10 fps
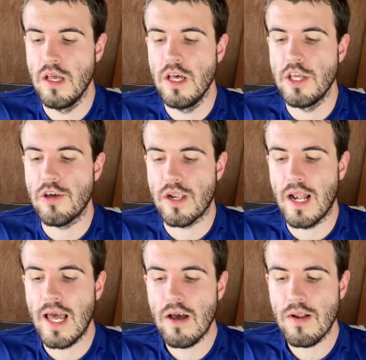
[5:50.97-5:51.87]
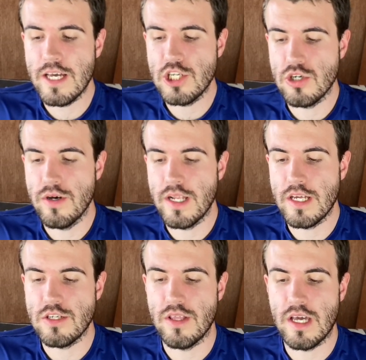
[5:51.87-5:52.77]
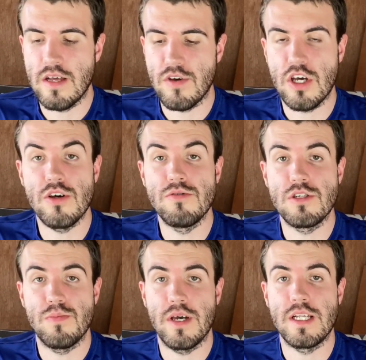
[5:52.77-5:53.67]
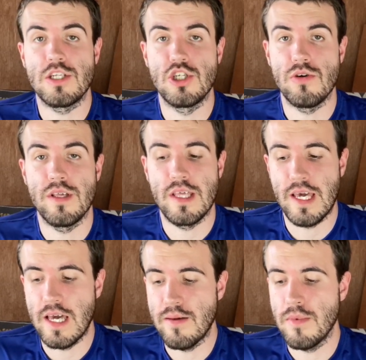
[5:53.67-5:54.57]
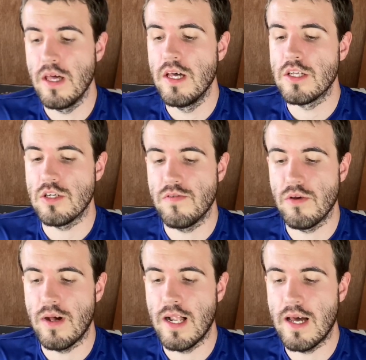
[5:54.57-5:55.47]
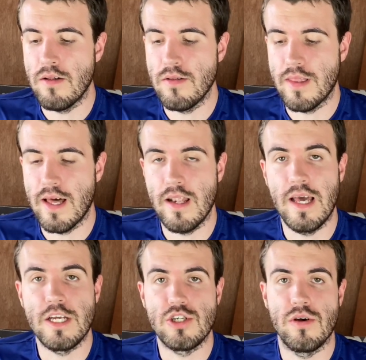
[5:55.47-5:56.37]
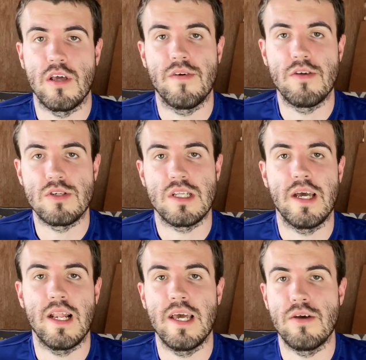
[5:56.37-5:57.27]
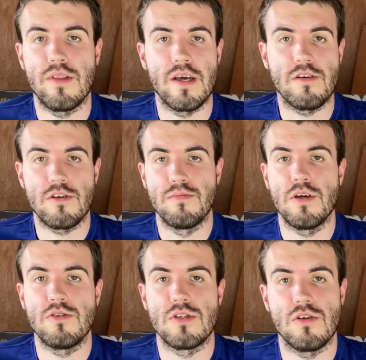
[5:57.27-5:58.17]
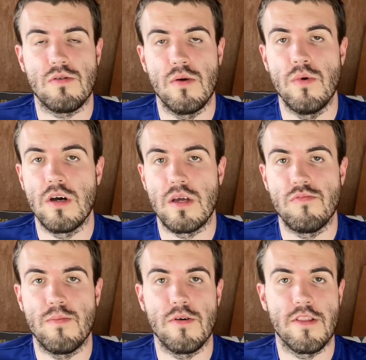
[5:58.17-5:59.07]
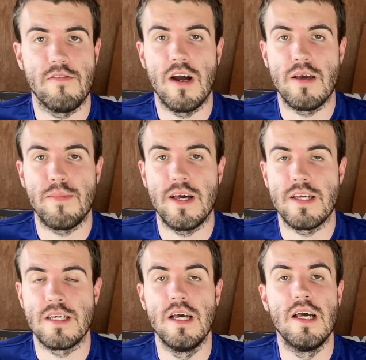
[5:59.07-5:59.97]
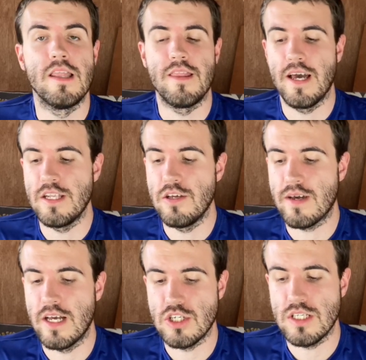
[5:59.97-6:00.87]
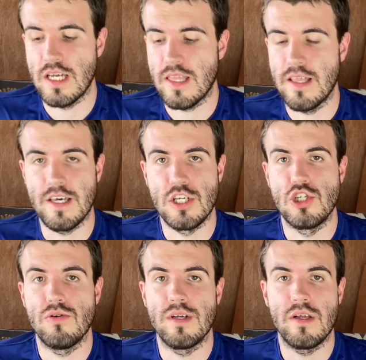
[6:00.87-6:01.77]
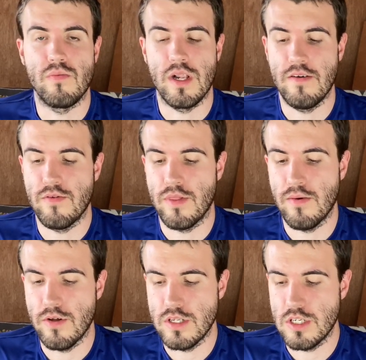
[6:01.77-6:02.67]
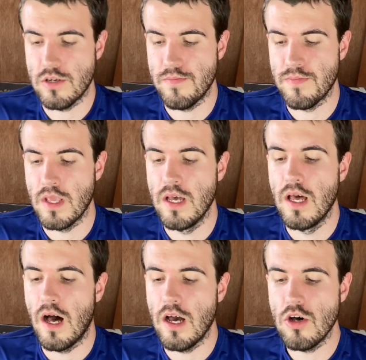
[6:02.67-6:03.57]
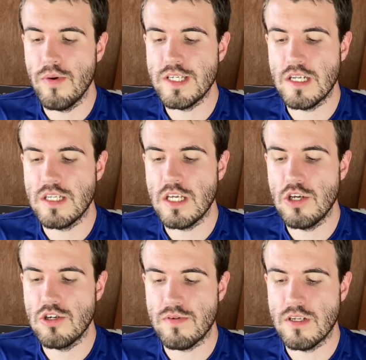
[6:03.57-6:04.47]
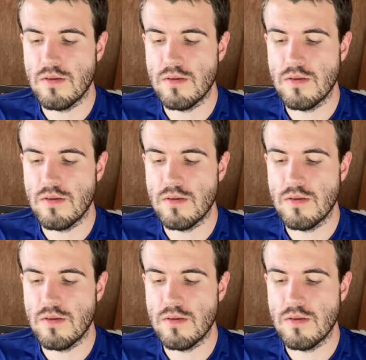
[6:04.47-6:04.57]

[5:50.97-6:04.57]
You can allow late joining, so they're going to have a code to put in to join the game. So if you allow that late joining, if anyone's slightly late or their computer's not quite working properly or their iPad, then you can just tick that and they can join in whenever they want to. I always untick use random